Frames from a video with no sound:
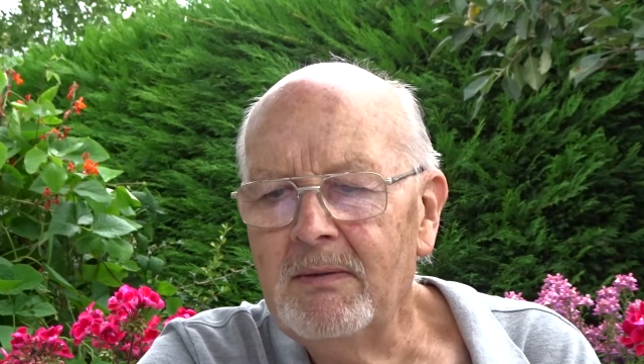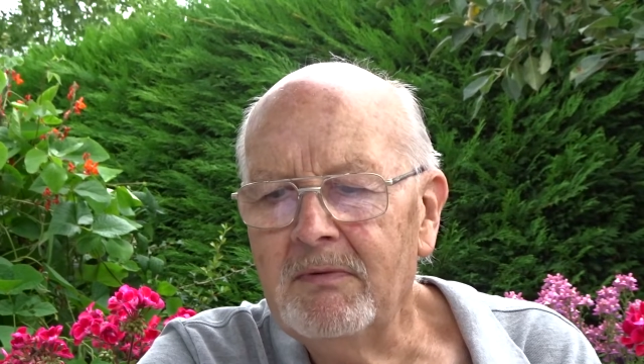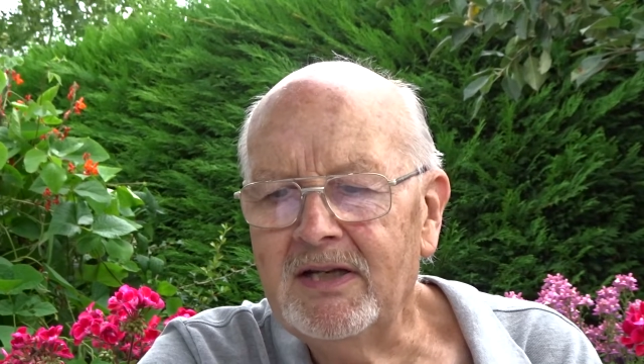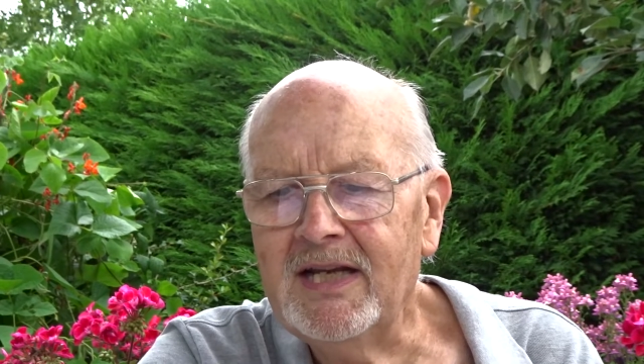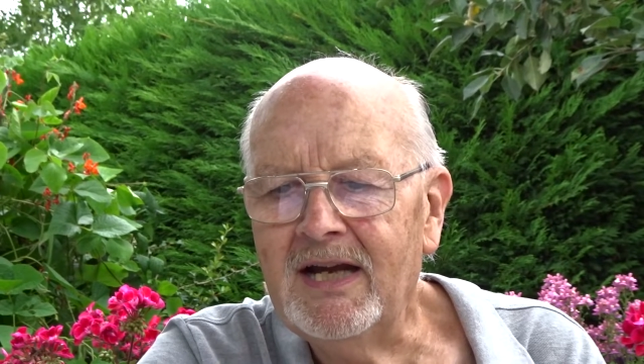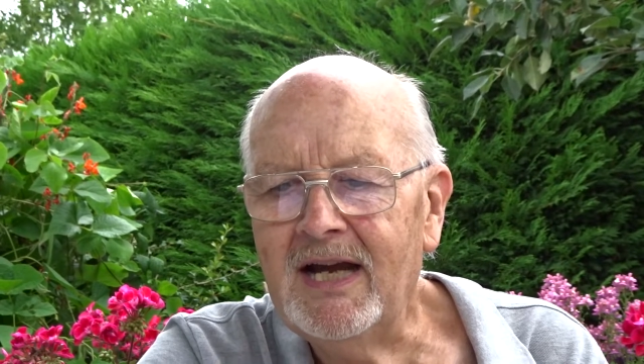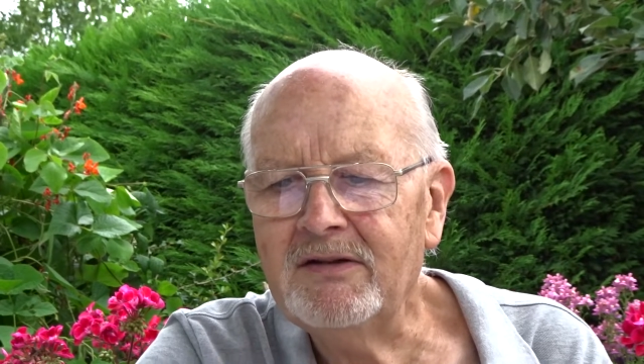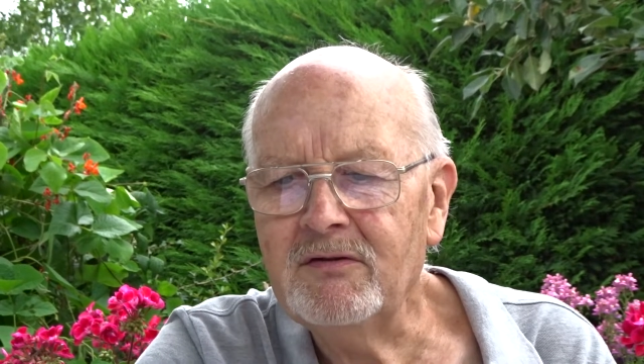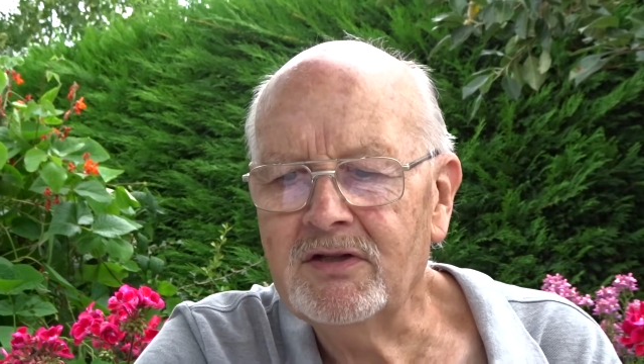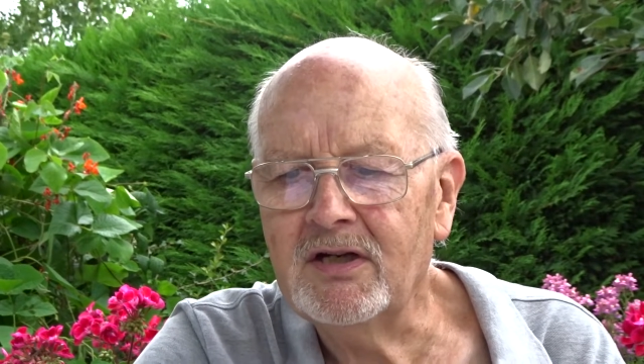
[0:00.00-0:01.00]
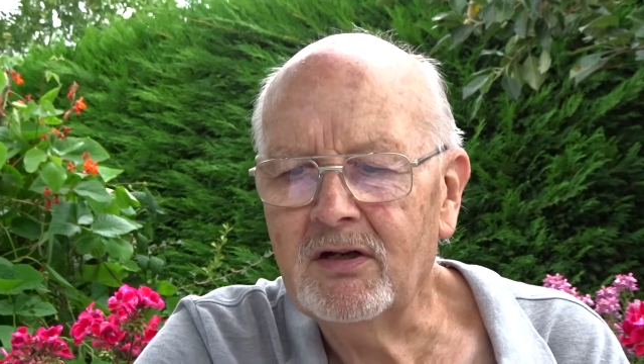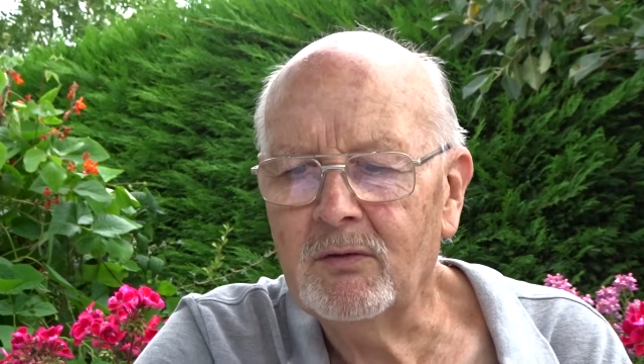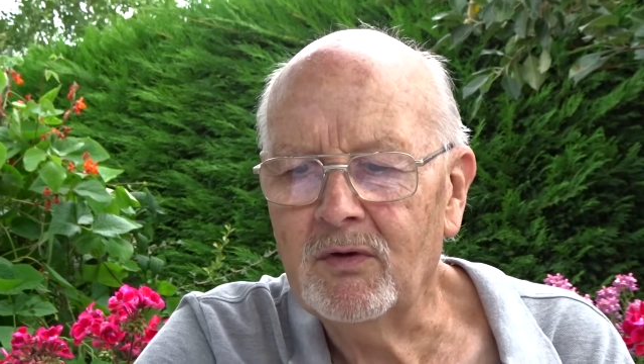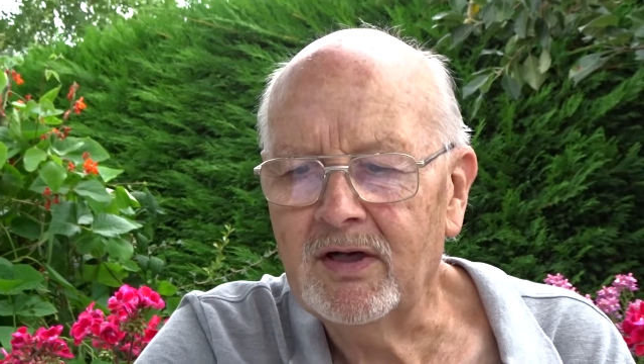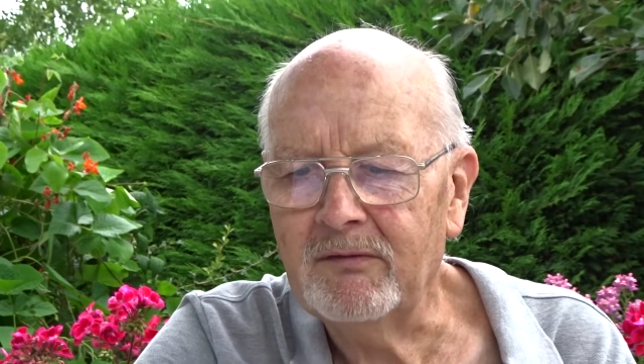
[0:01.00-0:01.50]
But yeah, Andrew's done a lot
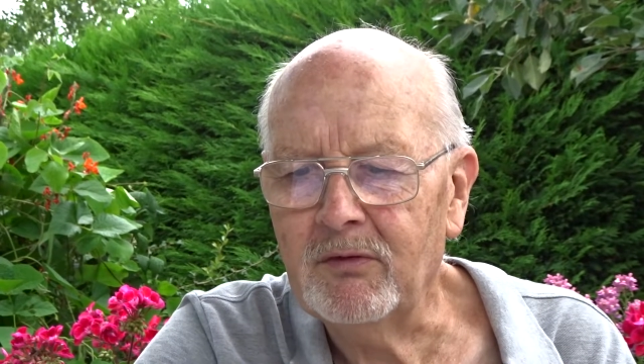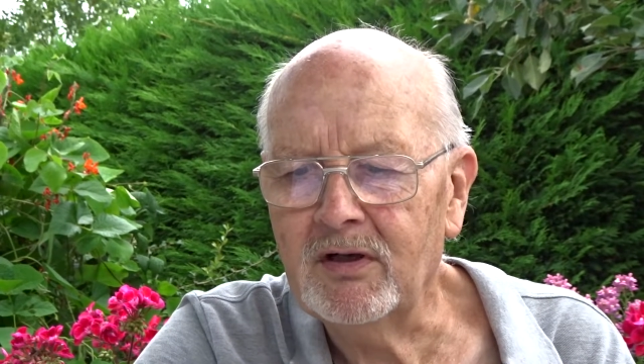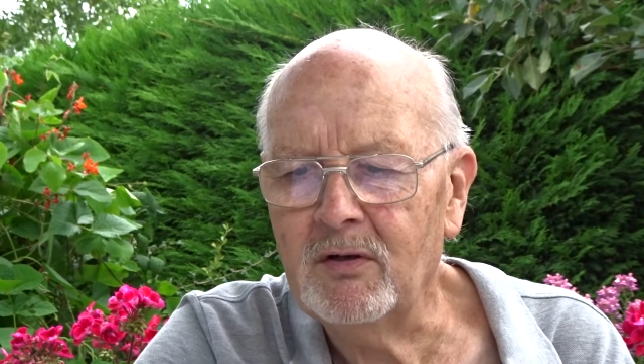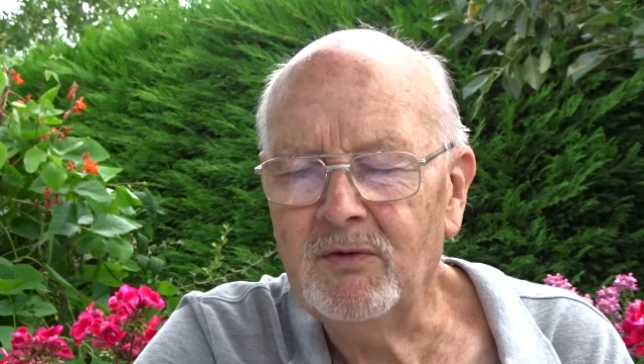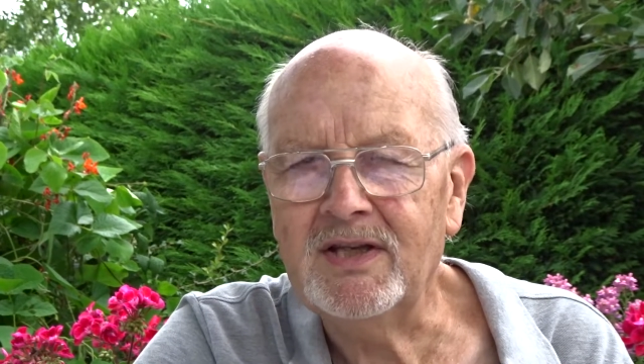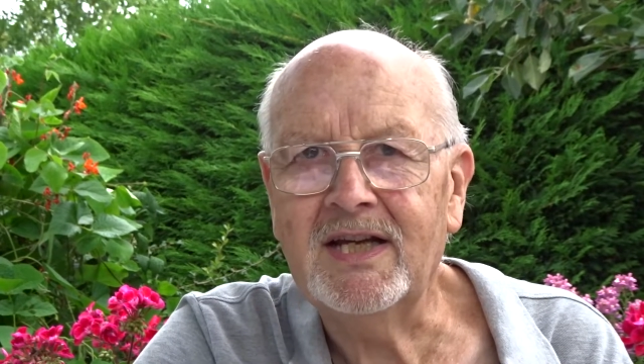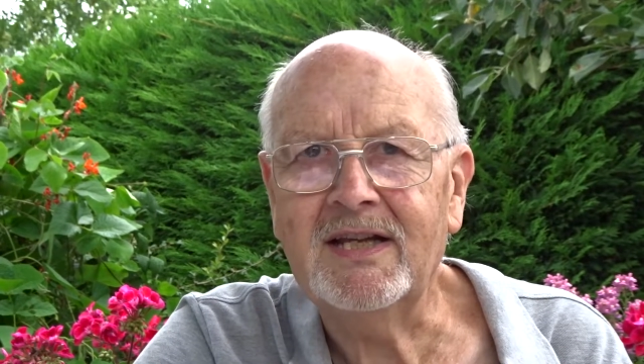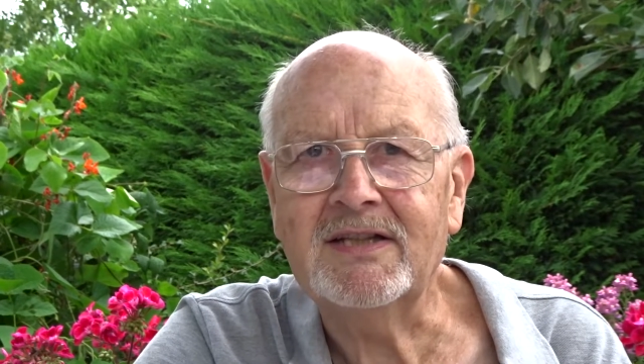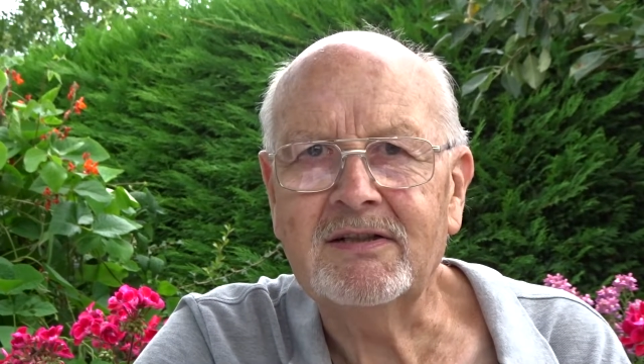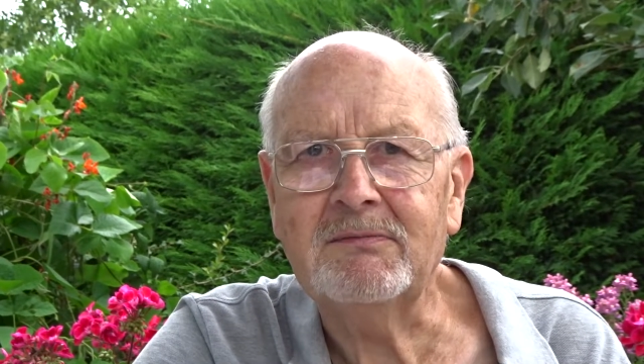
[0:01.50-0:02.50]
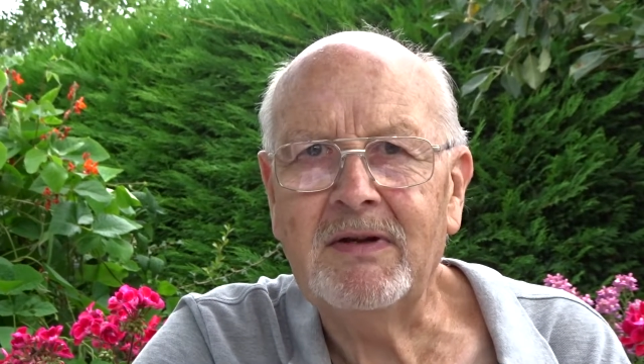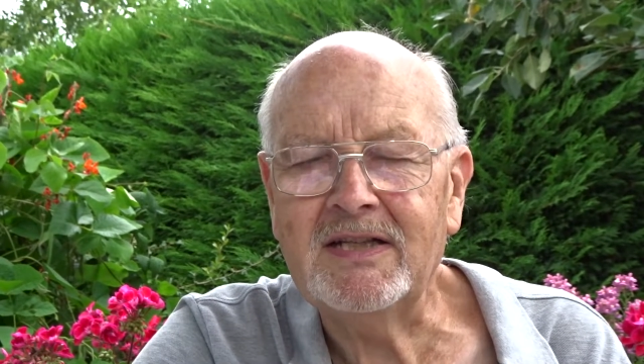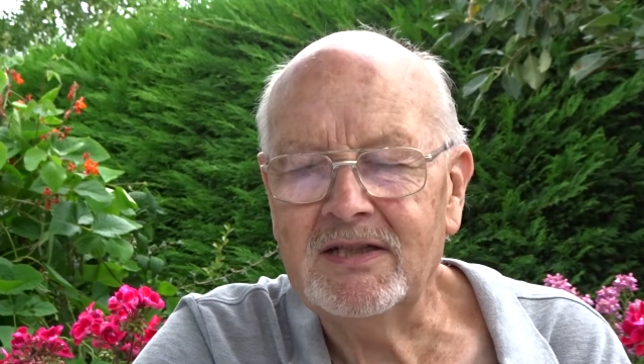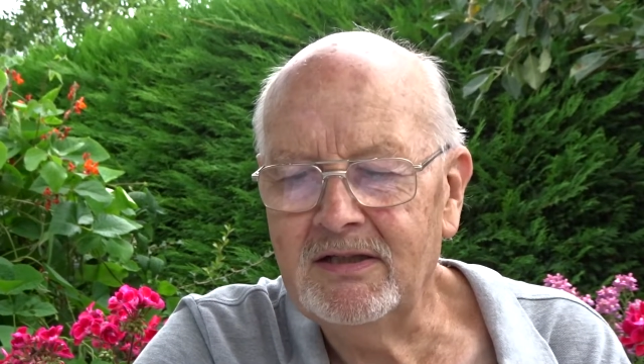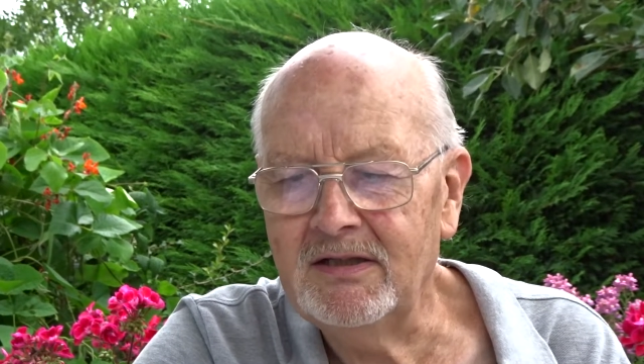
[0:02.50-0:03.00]
of work. I'm going to go and read that, that
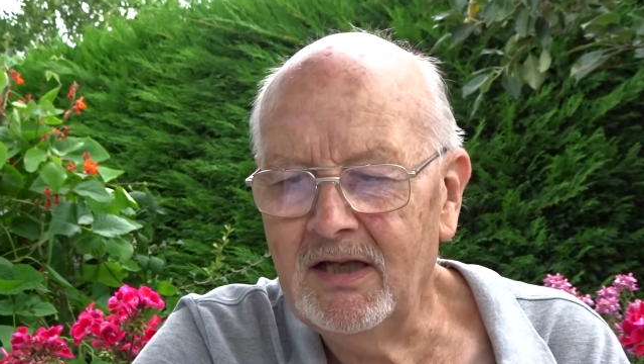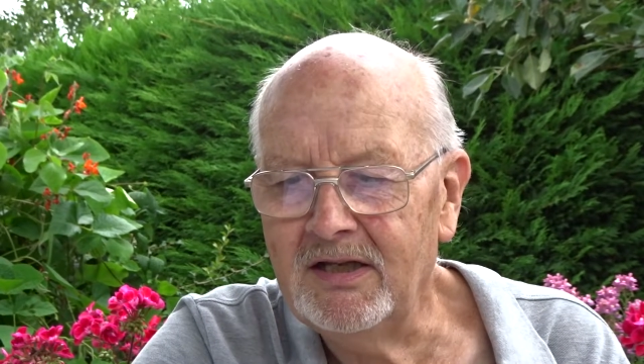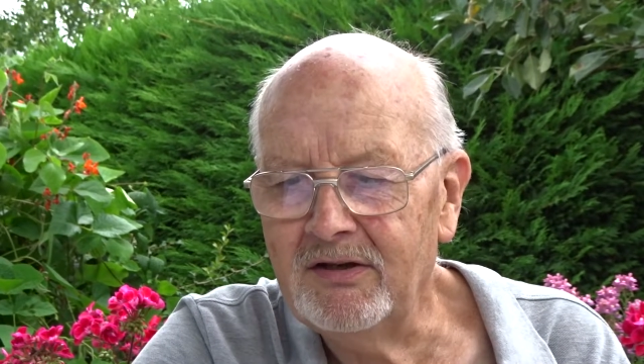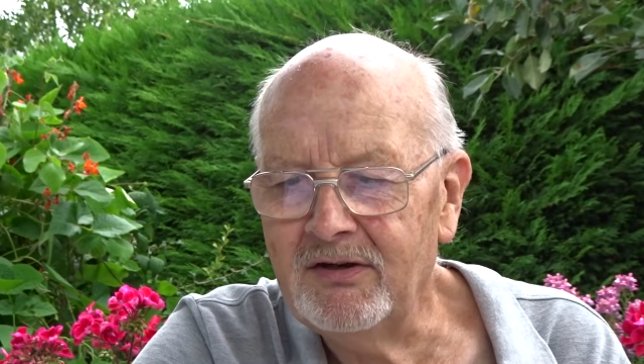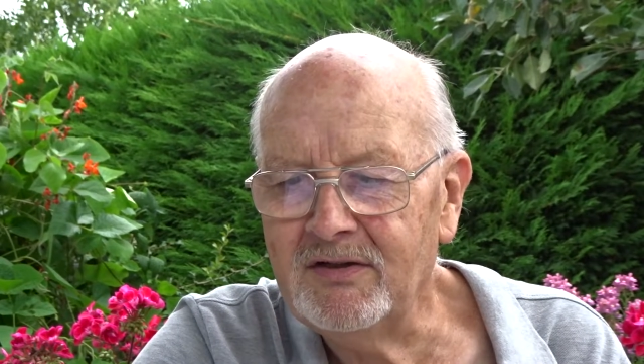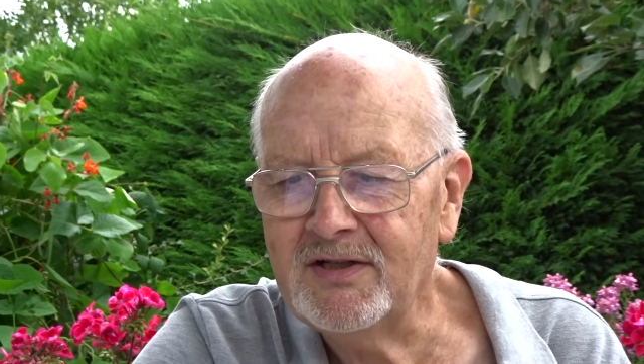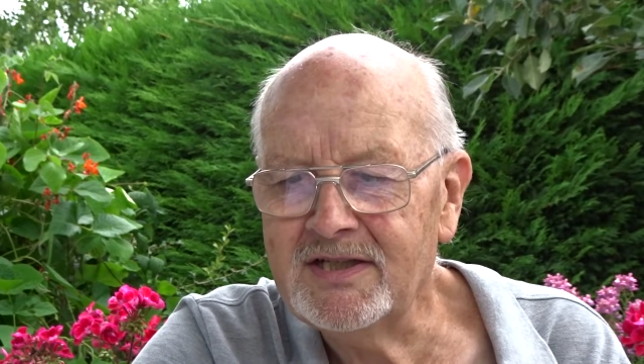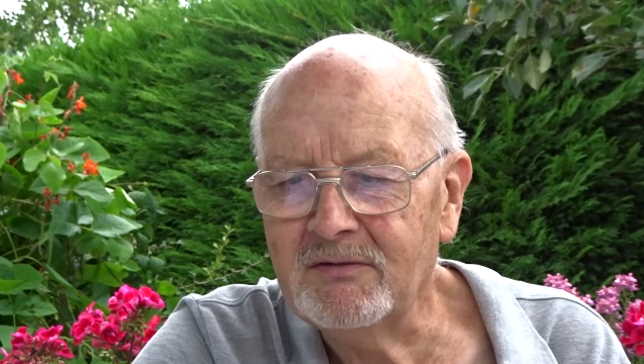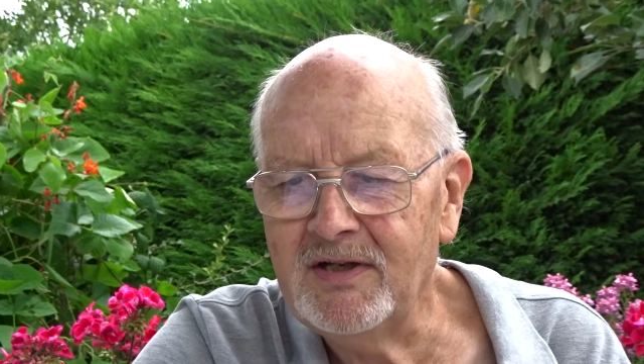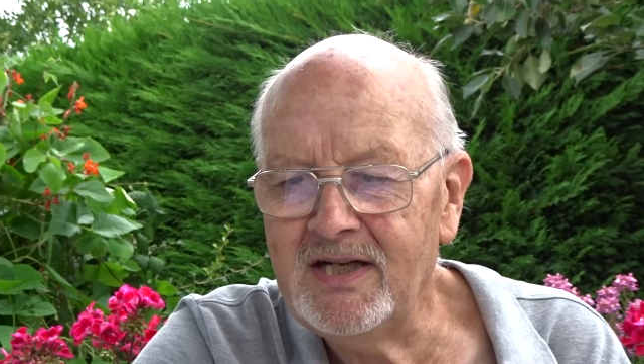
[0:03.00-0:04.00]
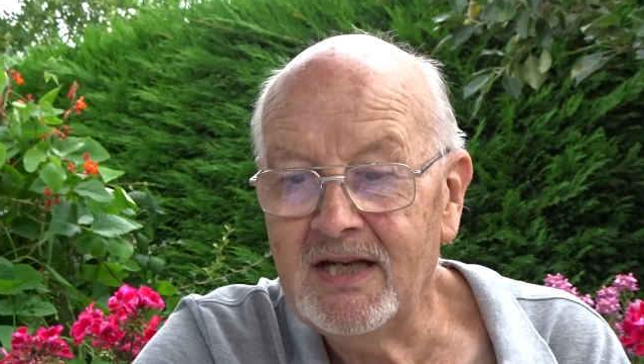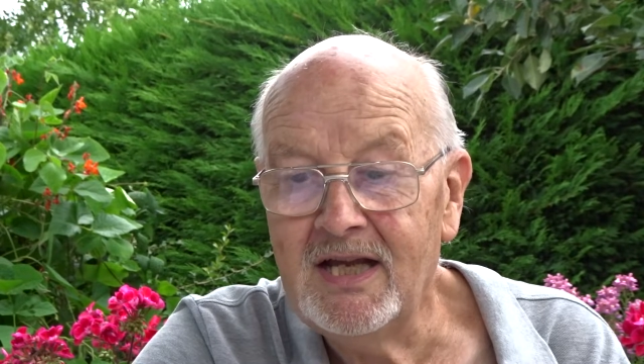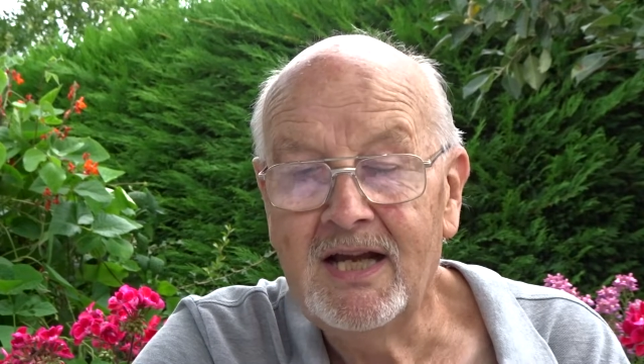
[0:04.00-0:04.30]
makes a, another interesting read.